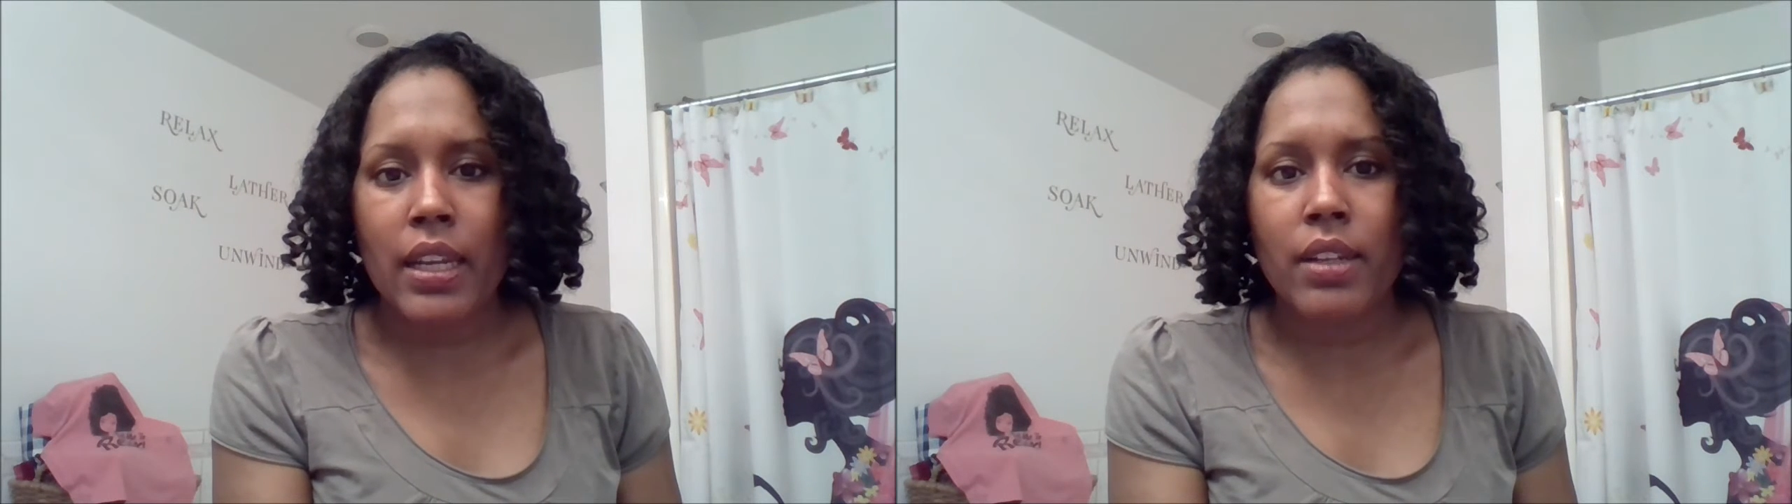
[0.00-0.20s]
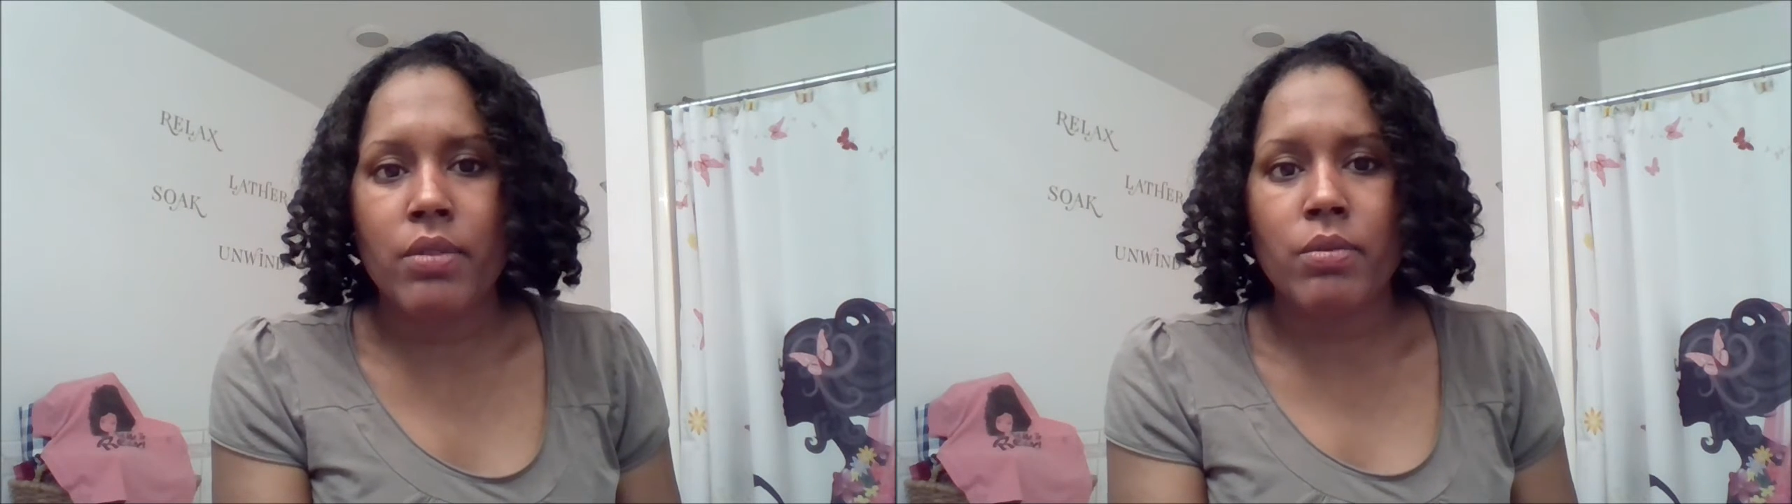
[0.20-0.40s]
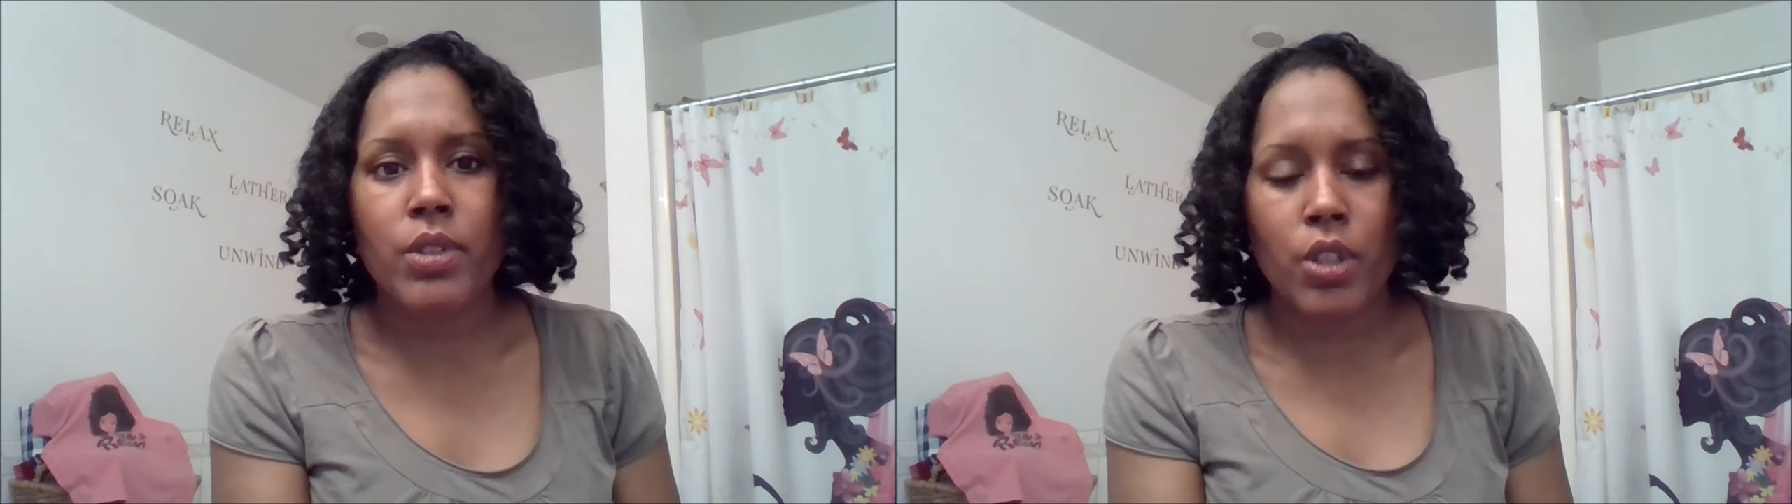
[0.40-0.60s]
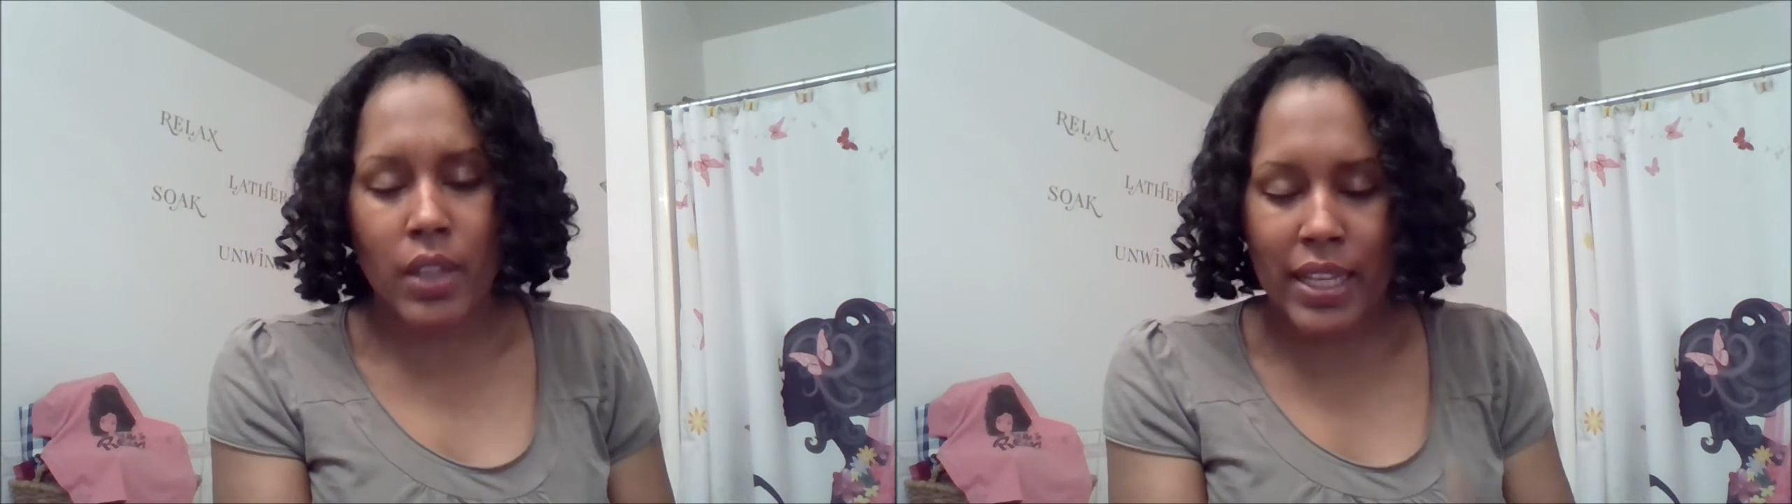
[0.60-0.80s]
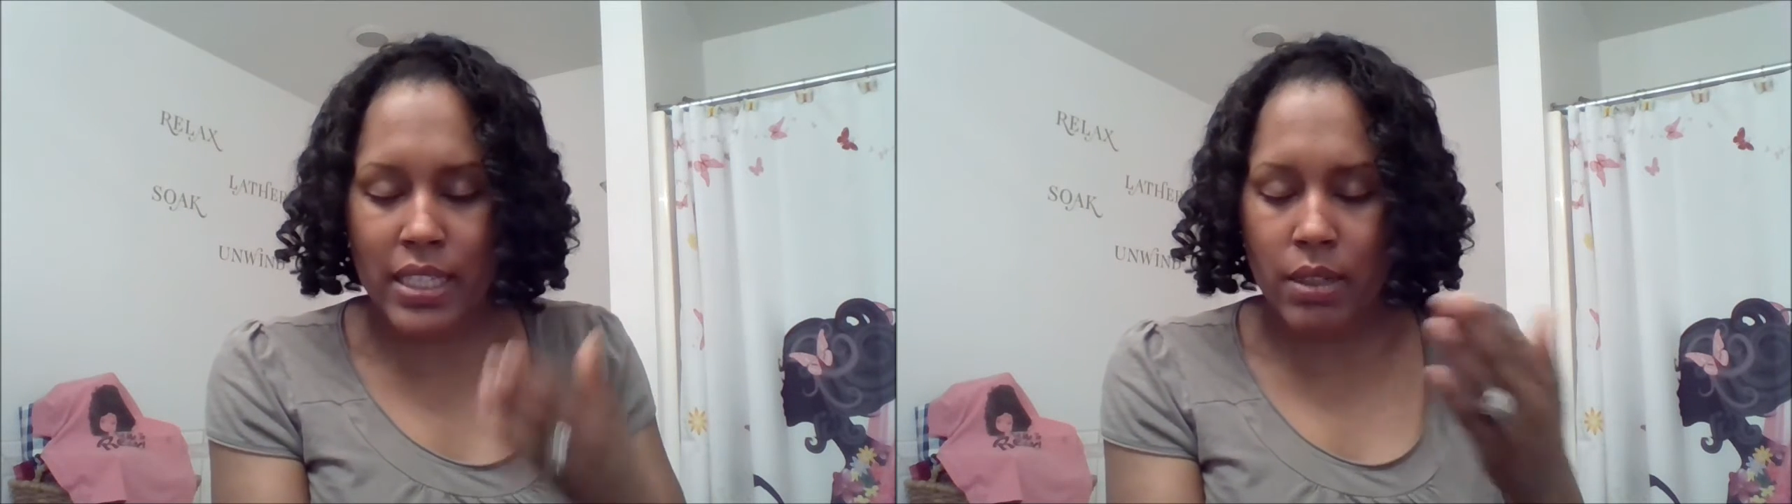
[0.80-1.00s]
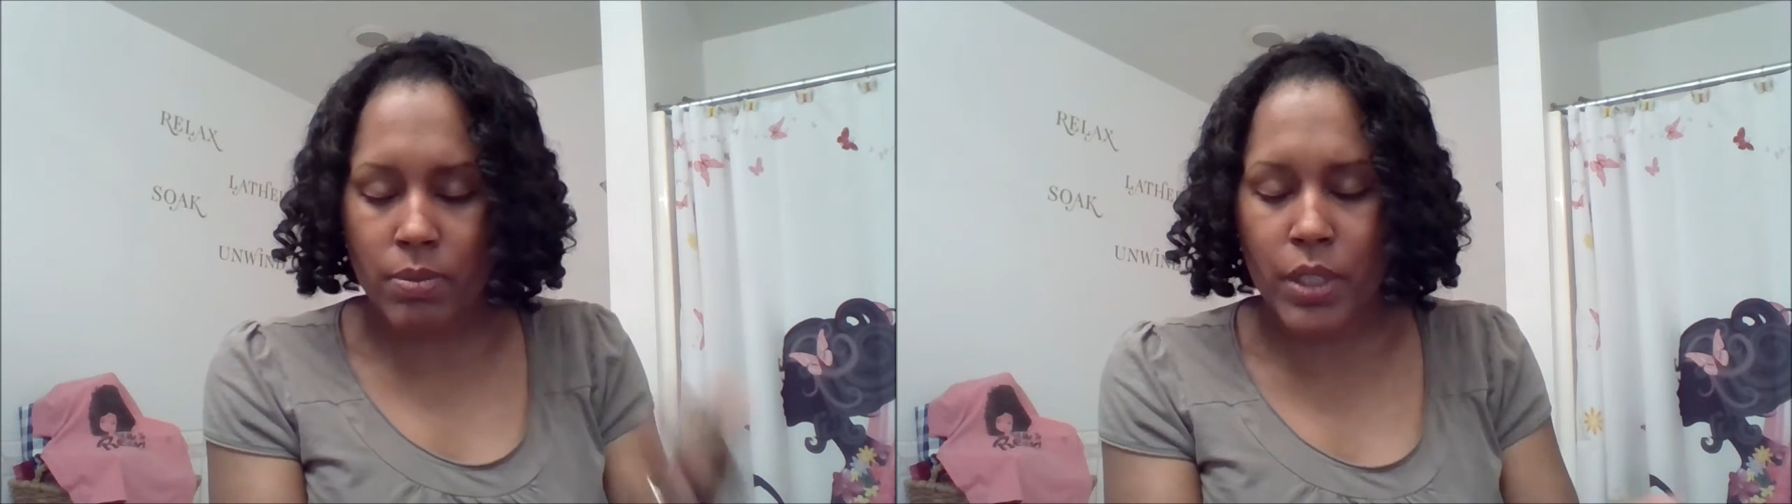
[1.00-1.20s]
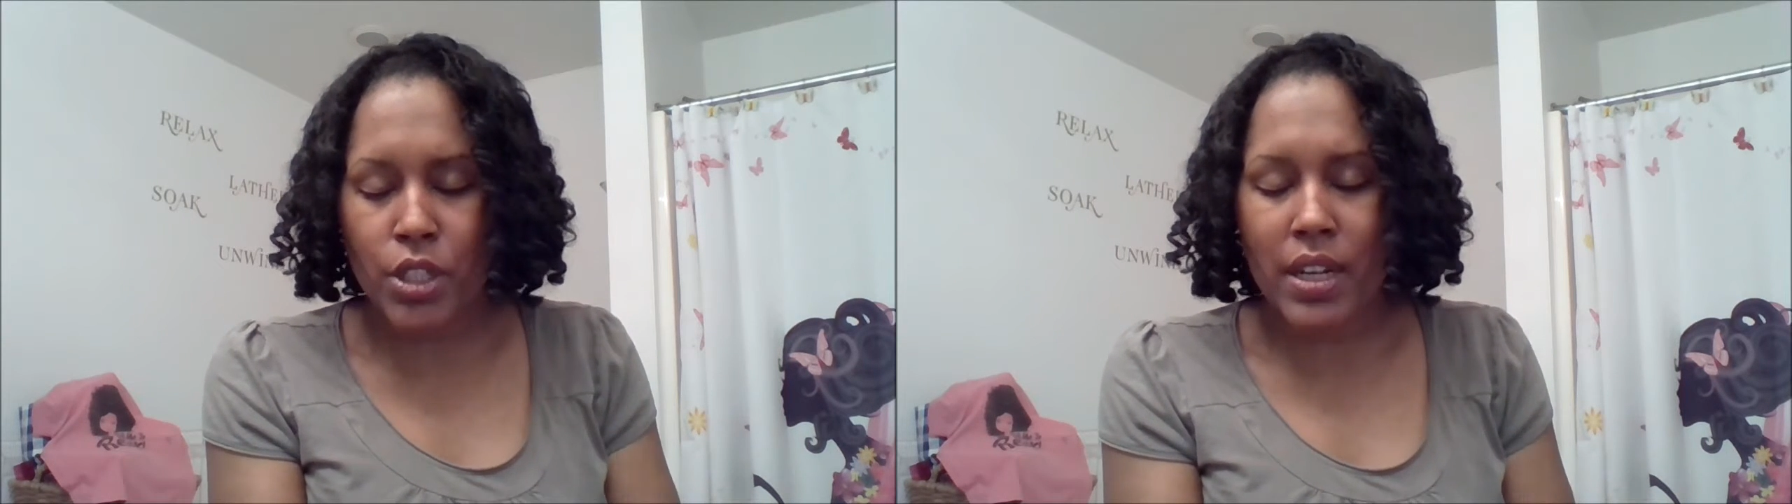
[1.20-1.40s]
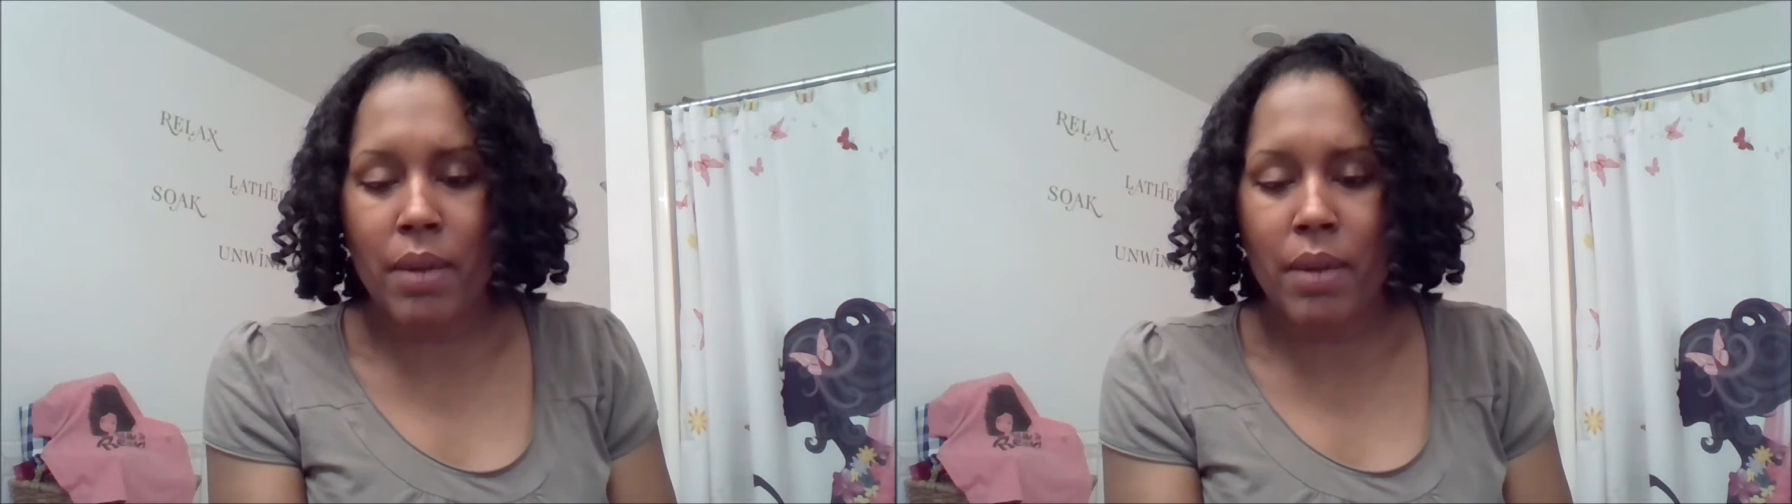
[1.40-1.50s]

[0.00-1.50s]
and as I mentioned,